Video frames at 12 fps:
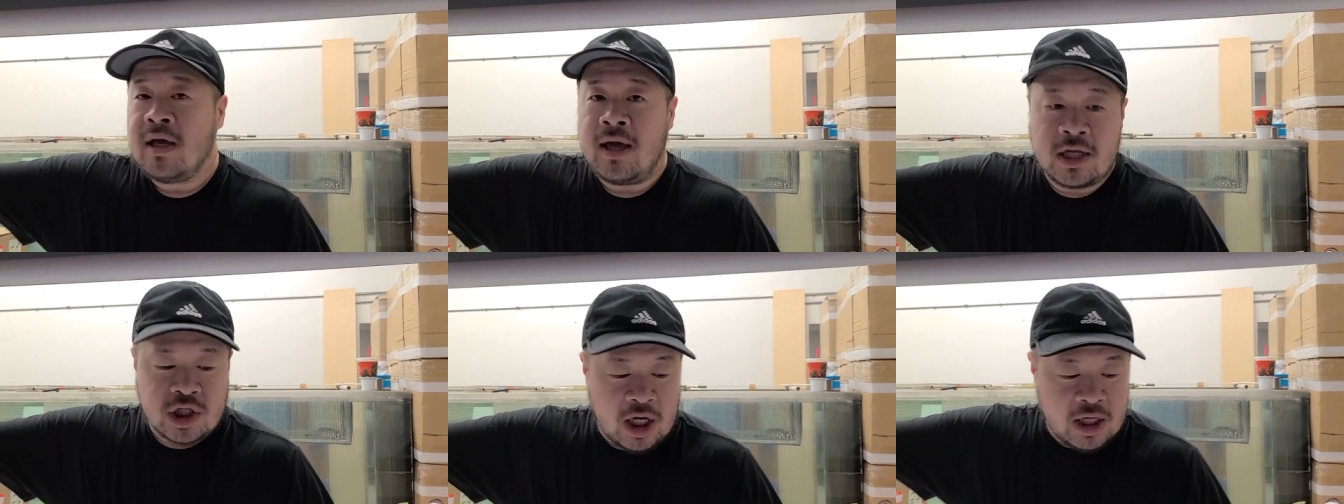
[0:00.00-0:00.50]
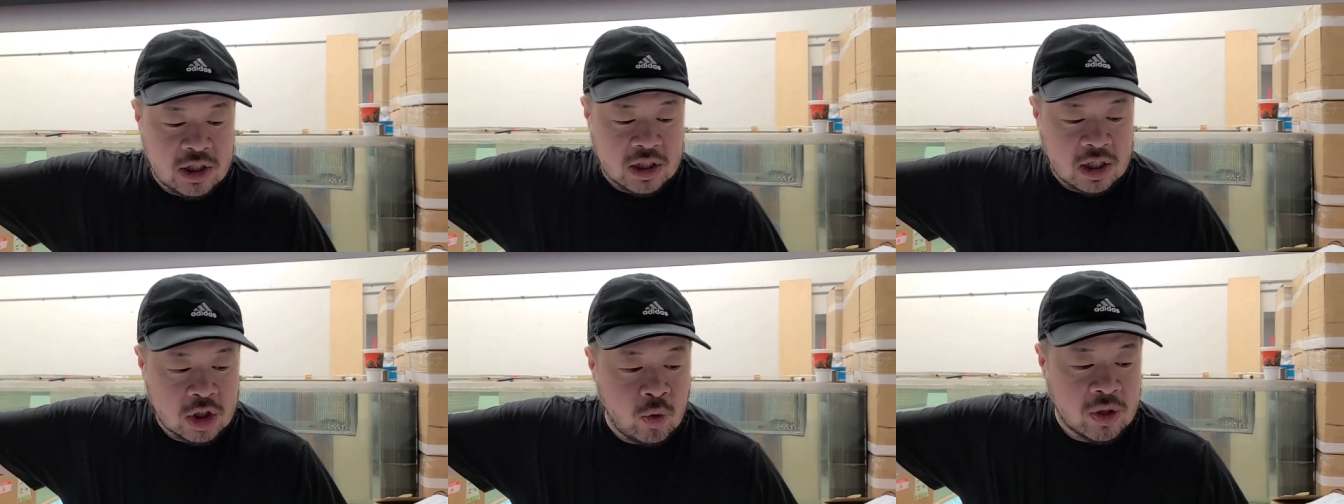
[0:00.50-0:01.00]
It changes
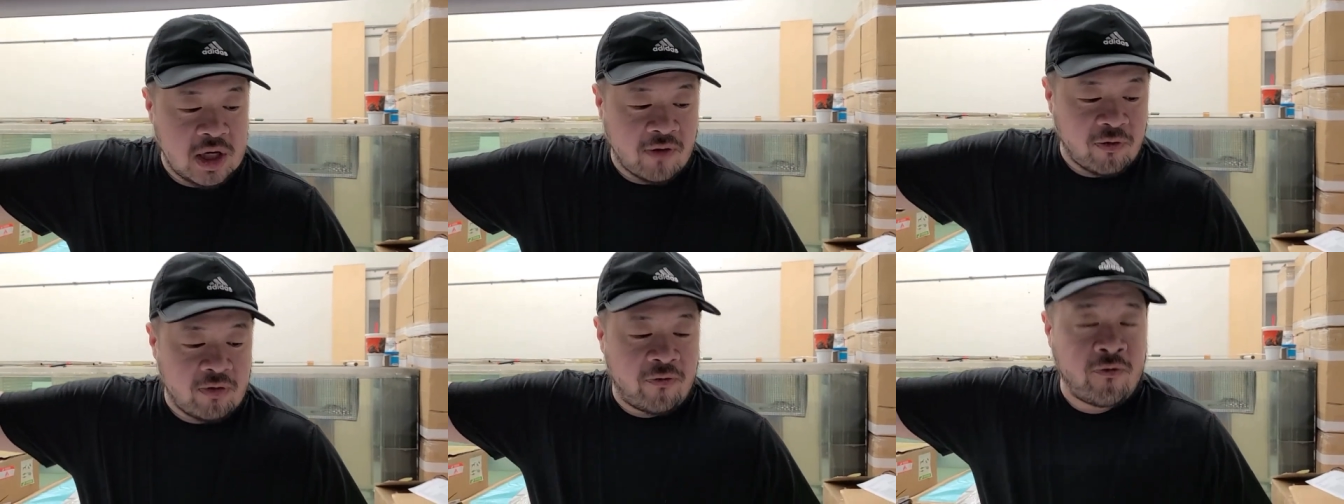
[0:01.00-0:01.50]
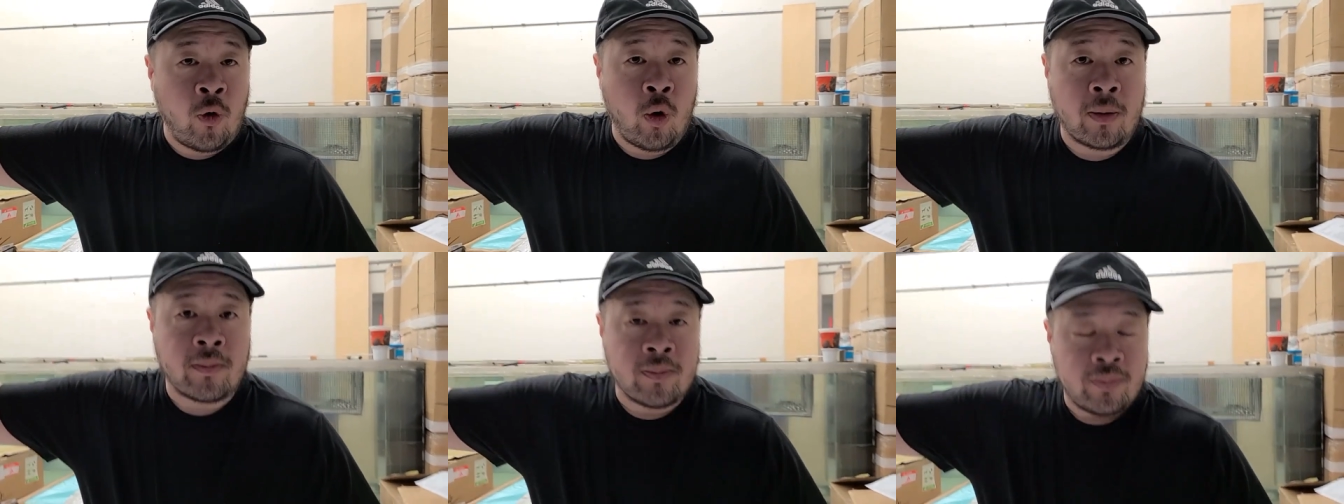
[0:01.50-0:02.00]
it to a different
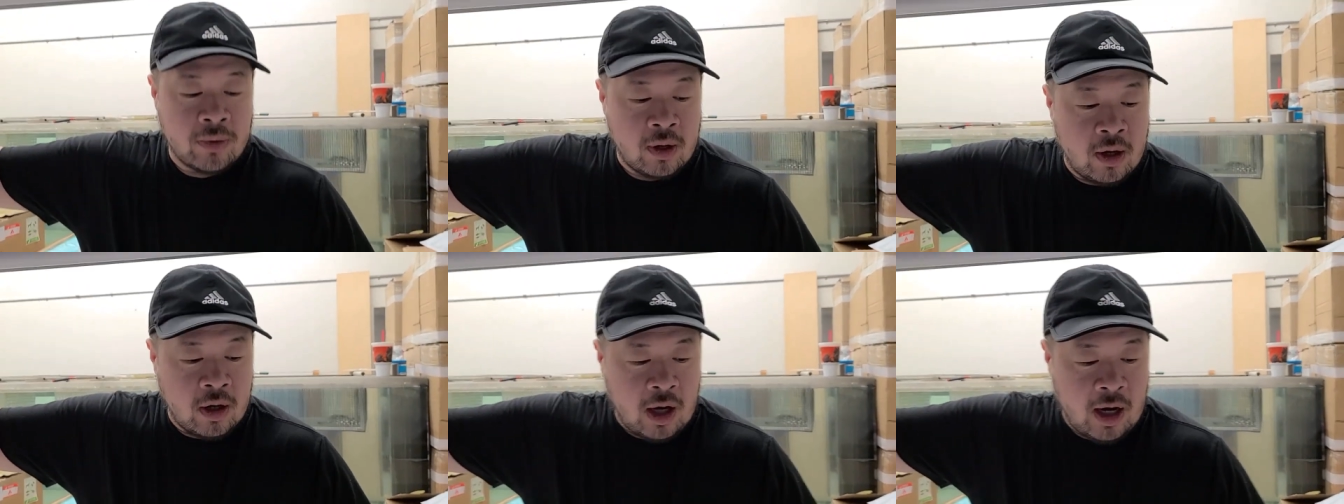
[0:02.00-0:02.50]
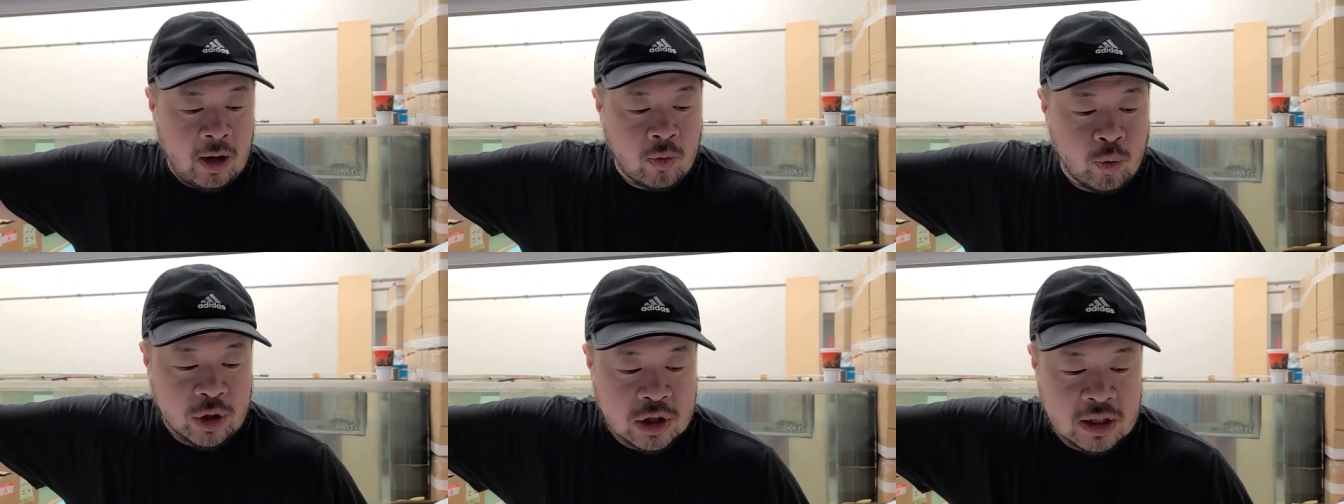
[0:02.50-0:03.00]
form, uh,
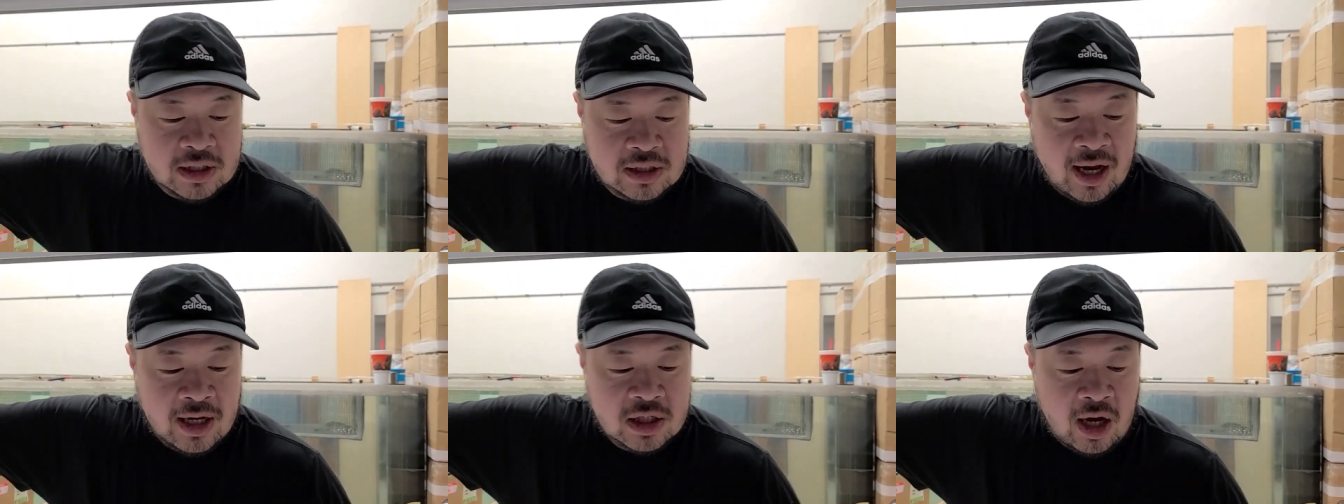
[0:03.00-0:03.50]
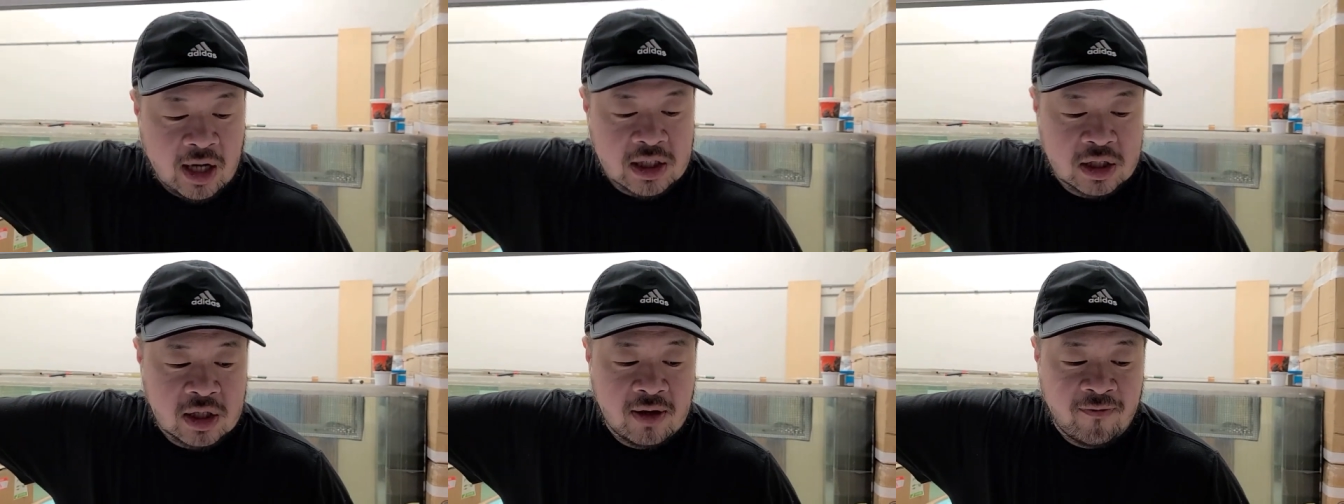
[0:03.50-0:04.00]
which is
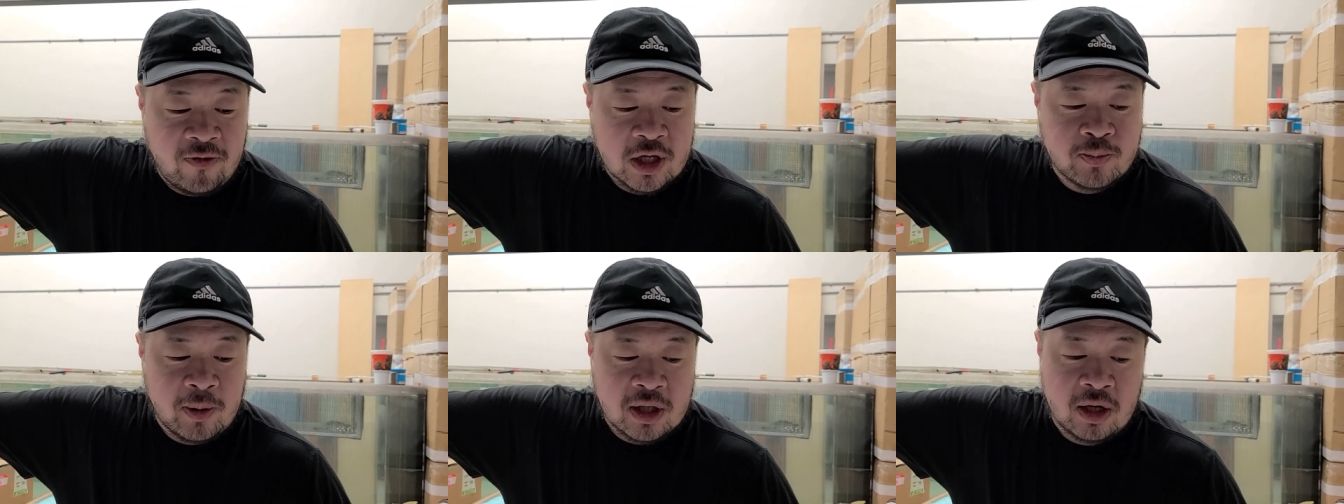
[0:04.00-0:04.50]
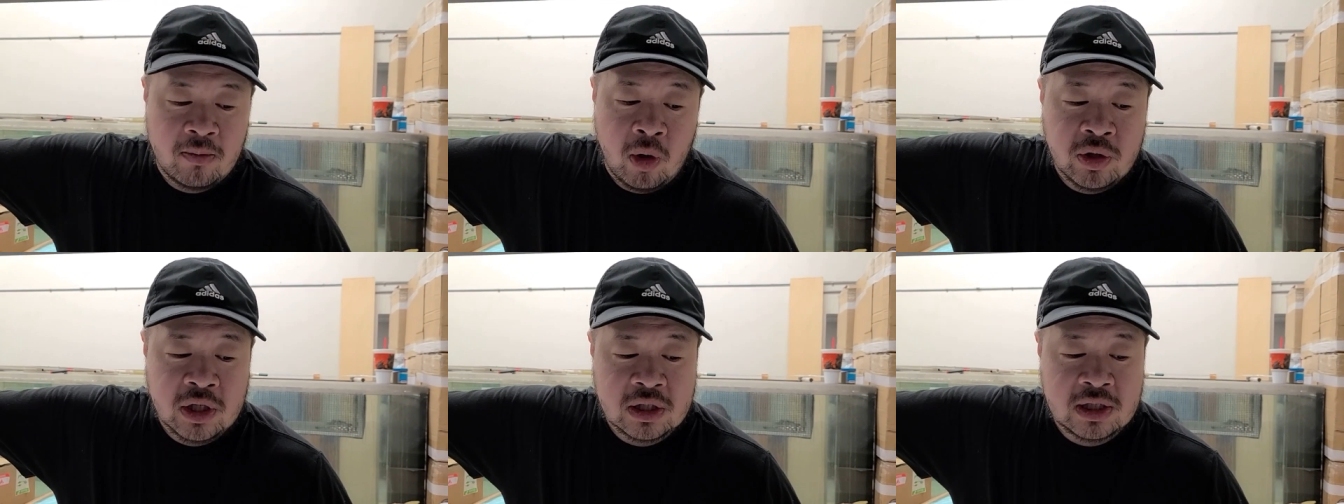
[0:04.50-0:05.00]
non-toxic to the fish, but the
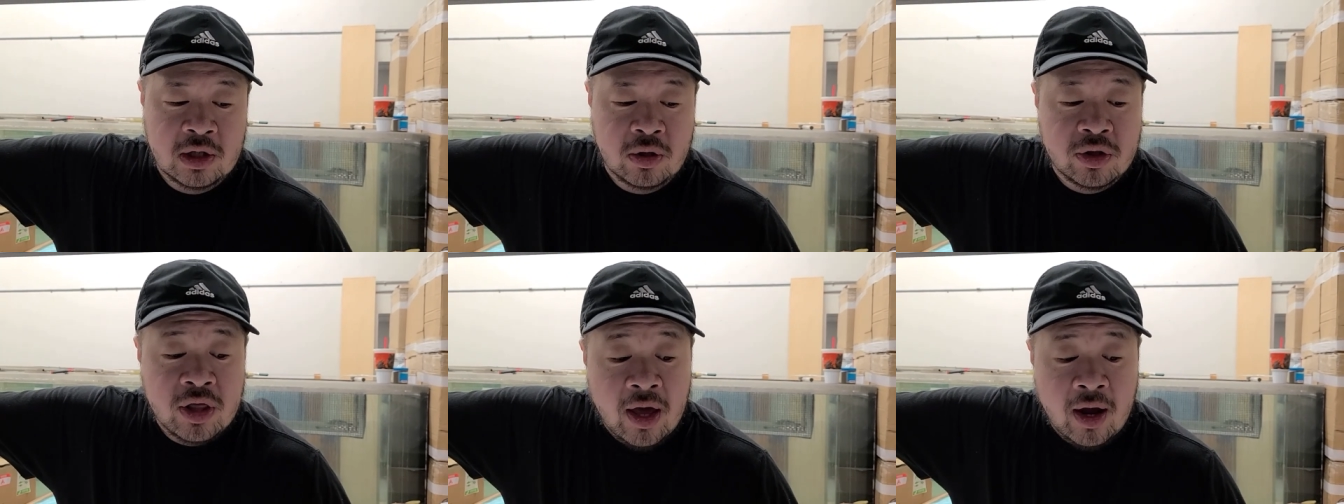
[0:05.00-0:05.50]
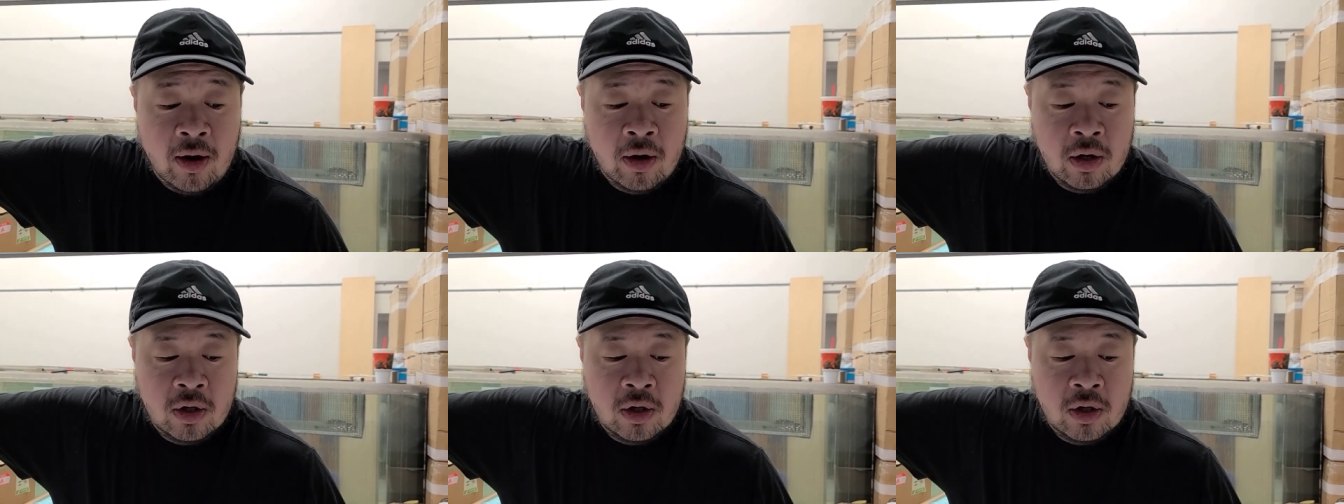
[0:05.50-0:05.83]
ammonia is still there.